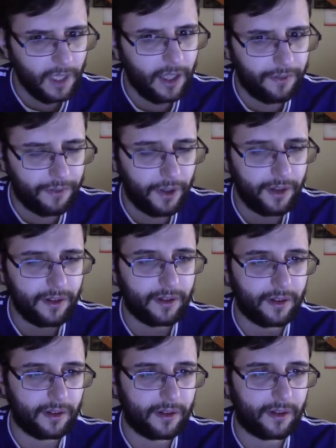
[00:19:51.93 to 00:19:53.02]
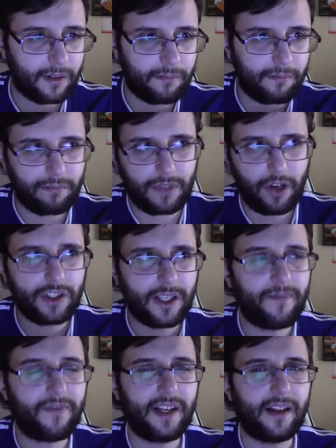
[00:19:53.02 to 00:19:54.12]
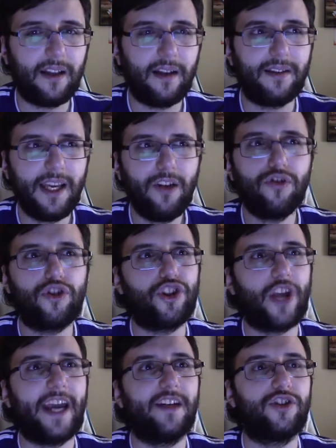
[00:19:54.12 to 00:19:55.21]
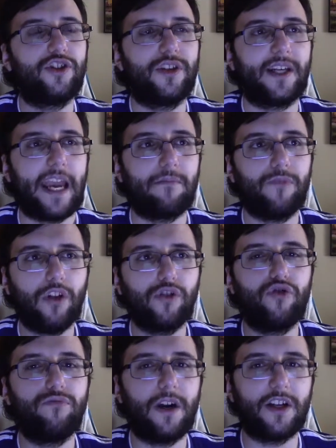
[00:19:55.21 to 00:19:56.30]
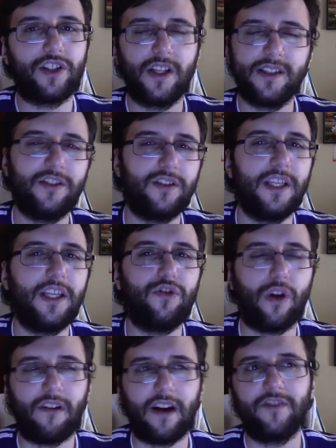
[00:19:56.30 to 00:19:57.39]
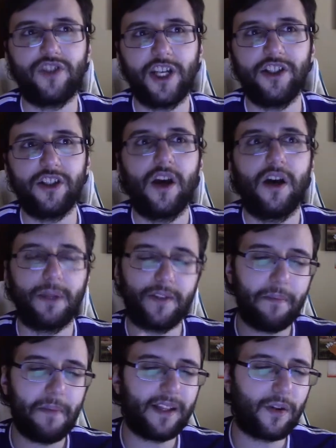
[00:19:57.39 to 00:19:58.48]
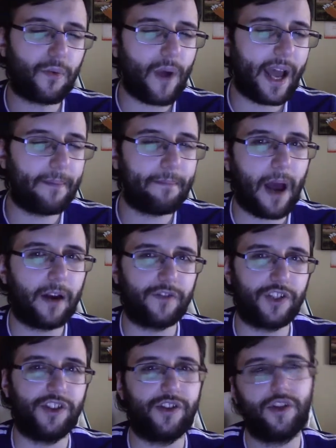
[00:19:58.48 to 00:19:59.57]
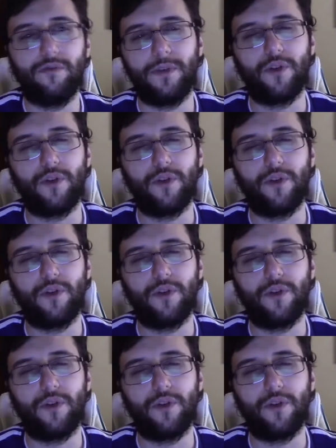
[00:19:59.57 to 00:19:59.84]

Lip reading: that, there's something they could change the game, not too much. It doesn't need a lot of changes, but if they make the right amount of changes, it could be